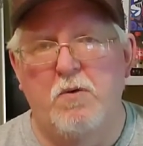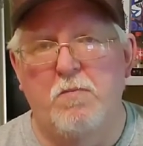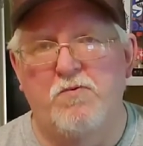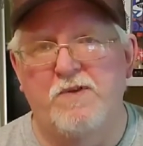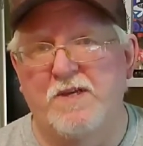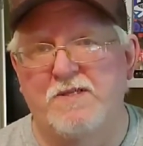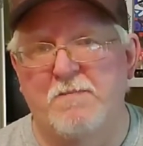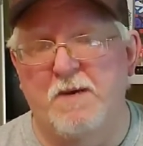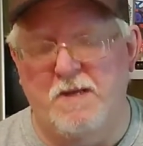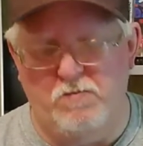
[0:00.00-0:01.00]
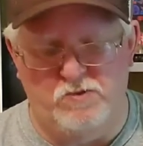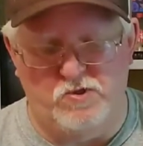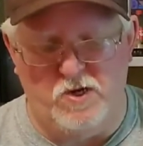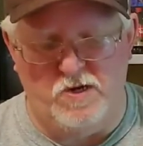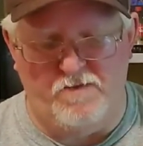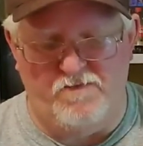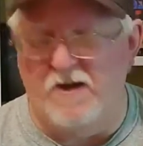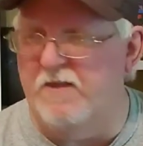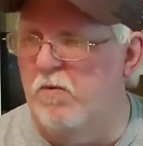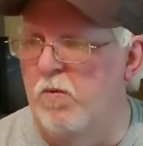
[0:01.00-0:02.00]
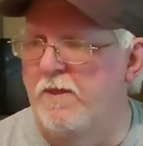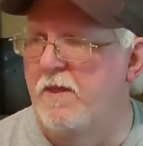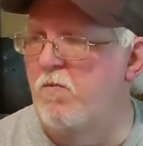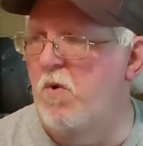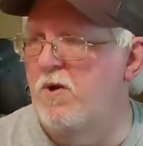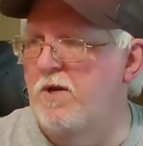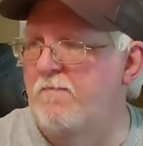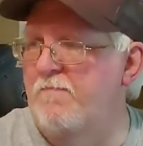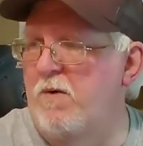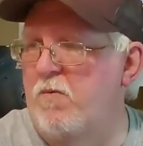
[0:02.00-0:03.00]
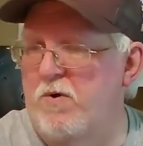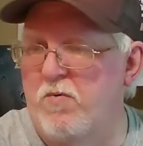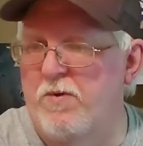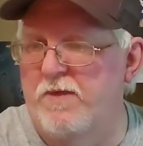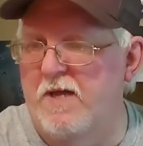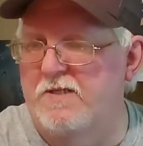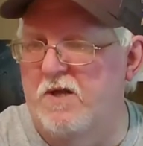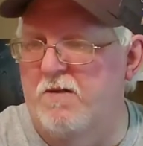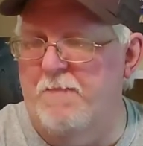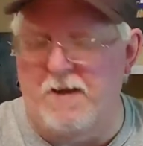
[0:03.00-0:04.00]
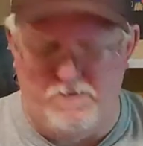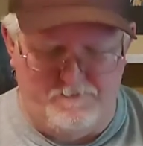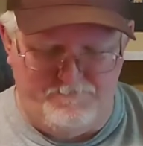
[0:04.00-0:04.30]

Almost like somebody was trying to find the one they wanted. I wonder what that's all about.